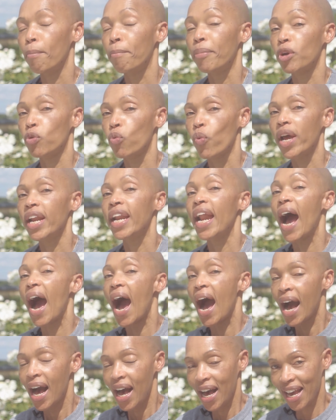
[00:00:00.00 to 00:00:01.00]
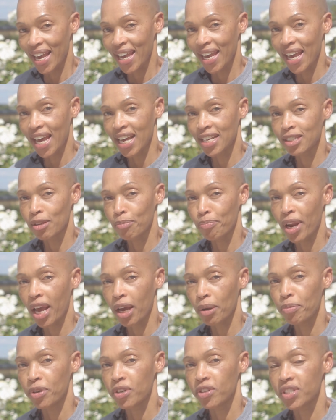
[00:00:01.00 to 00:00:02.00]
But when I, as a
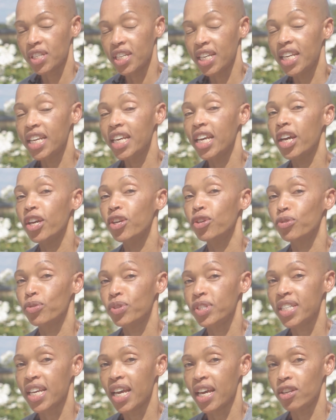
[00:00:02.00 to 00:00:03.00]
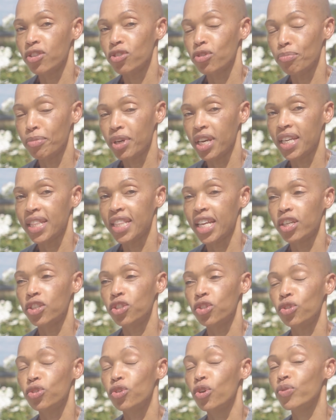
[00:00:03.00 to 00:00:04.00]
black person, hear you say to me that
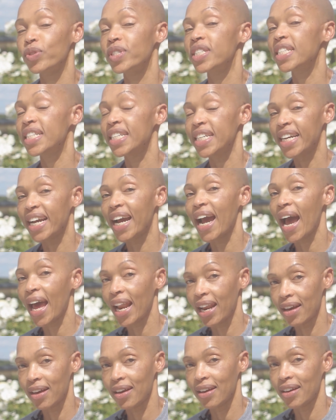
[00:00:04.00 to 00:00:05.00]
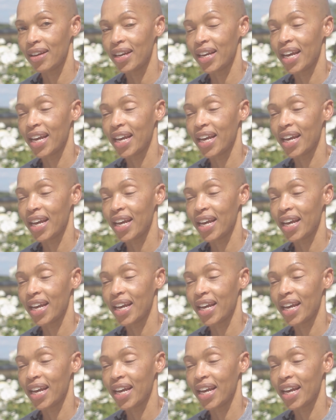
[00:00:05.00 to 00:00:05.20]
you don't see color,